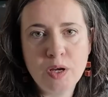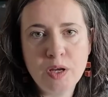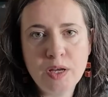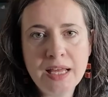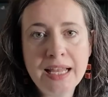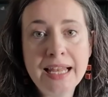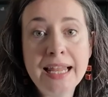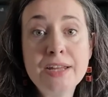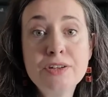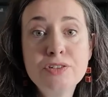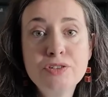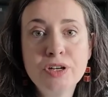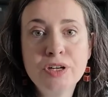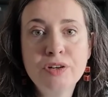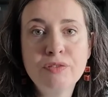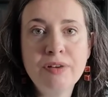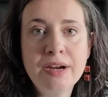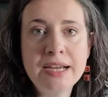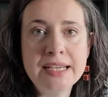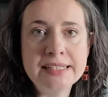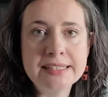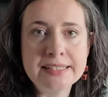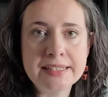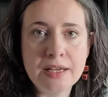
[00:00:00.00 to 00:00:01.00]
electric
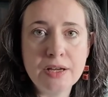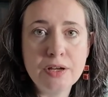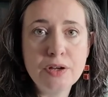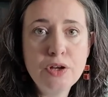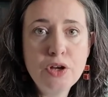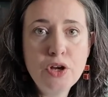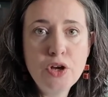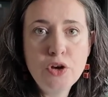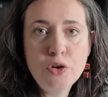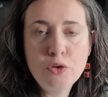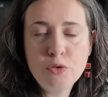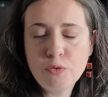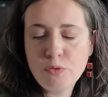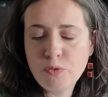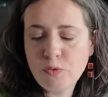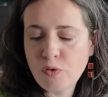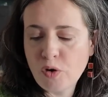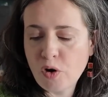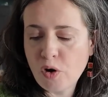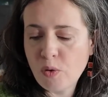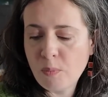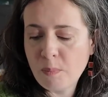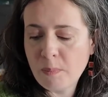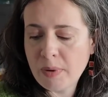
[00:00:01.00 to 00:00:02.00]
razor
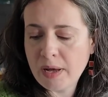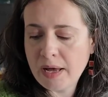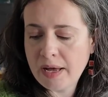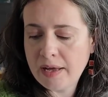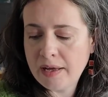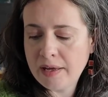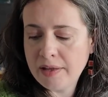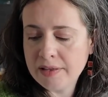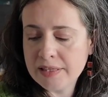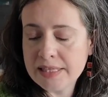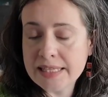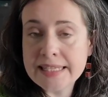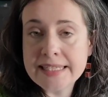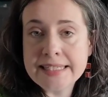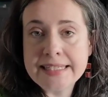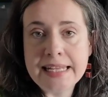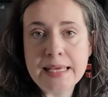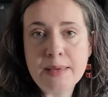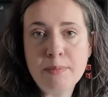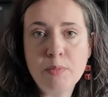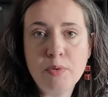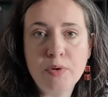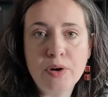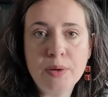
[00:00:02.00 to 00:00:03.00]
from the
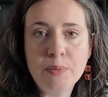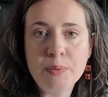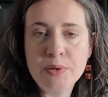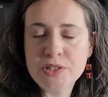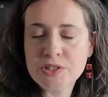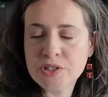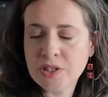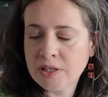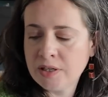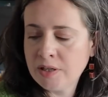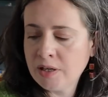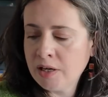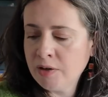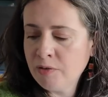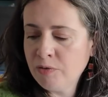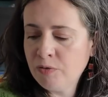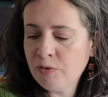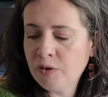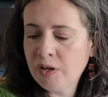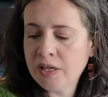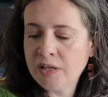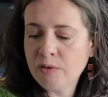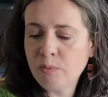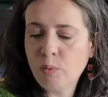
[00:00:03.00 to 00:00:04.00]
steamery, which I
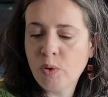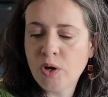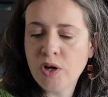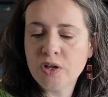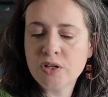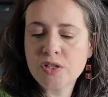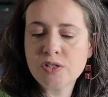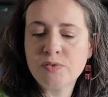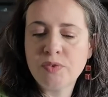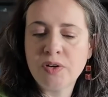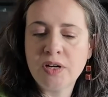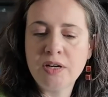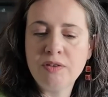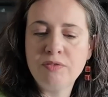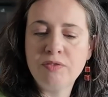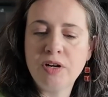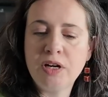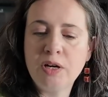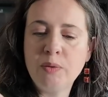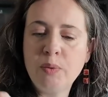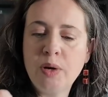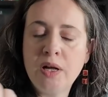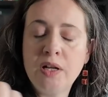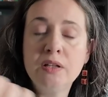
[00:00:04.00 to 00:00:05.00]
find works very, very
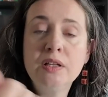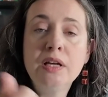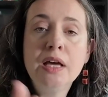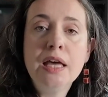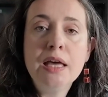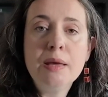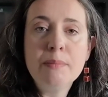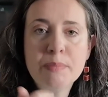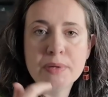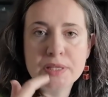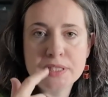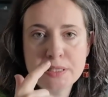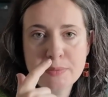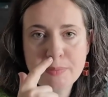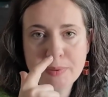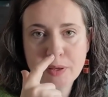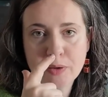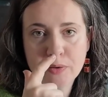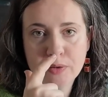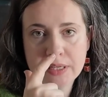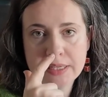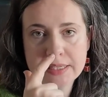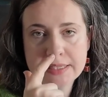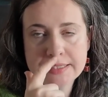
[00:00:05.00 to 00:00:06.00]
well. But to be
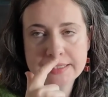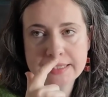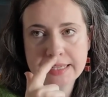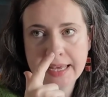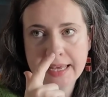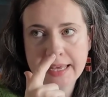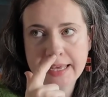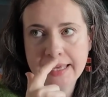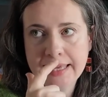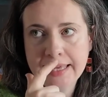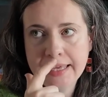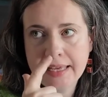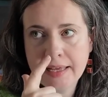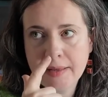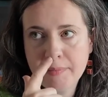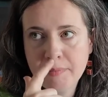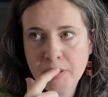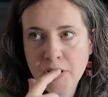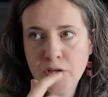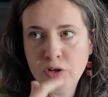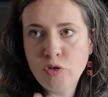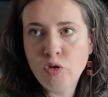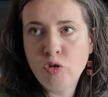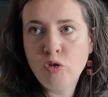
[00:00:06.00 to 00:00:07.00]
honest, a
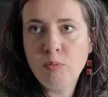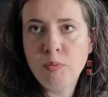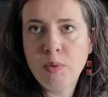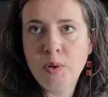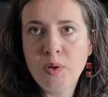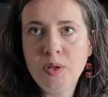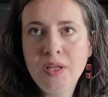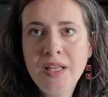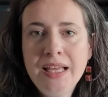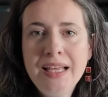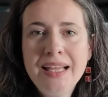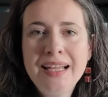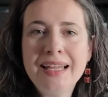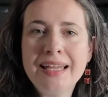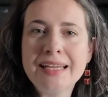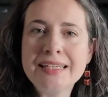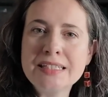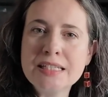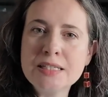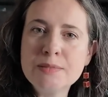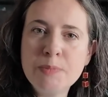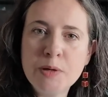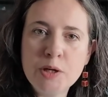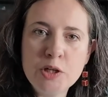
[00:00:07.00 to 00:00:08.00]
normal like
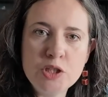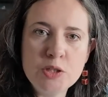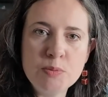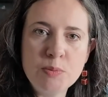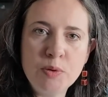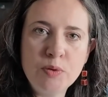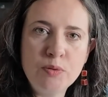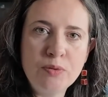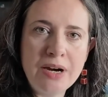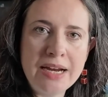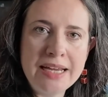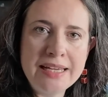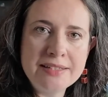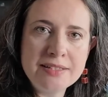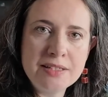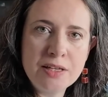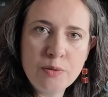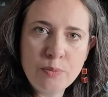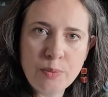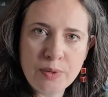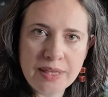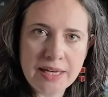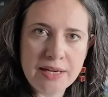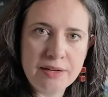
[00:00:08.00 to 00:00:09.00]
disposable razor
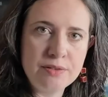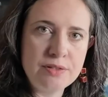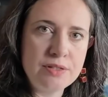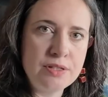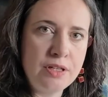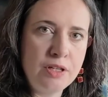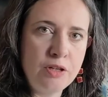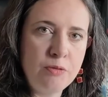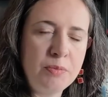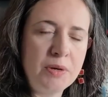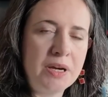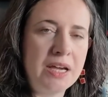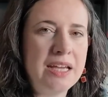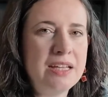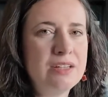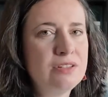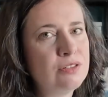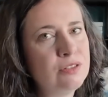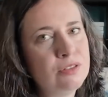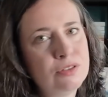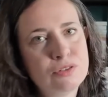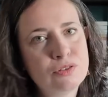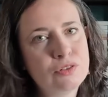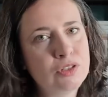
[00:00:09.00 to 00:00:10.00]
without a
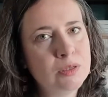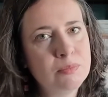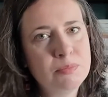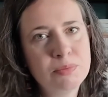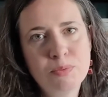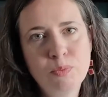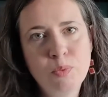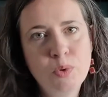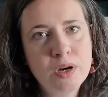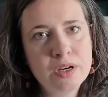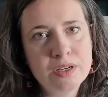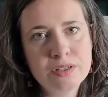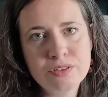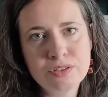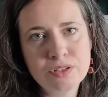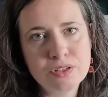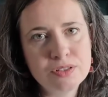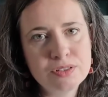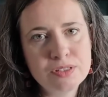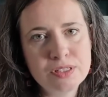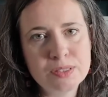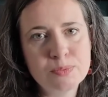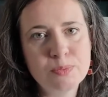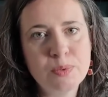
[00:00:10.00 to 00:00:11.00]
lubrication strip works
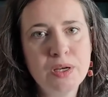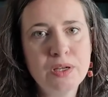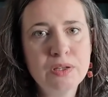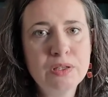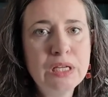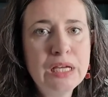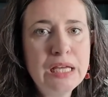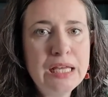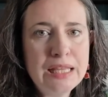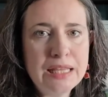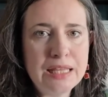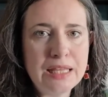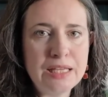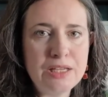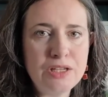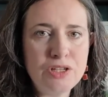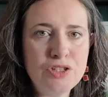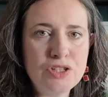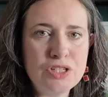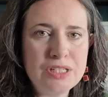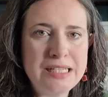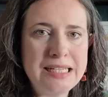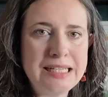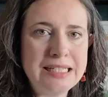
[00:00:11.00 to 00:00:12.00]
just as well. You
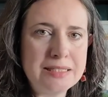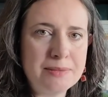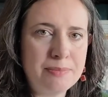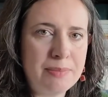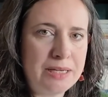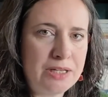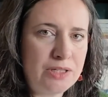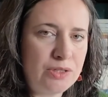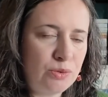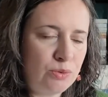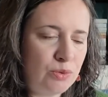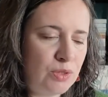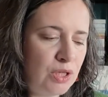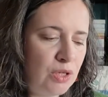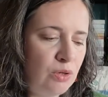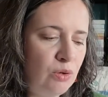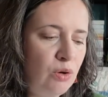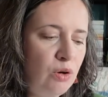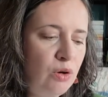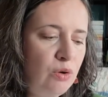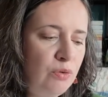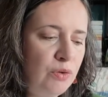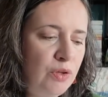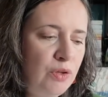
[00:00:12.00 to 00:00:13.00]
just need to make sure that you're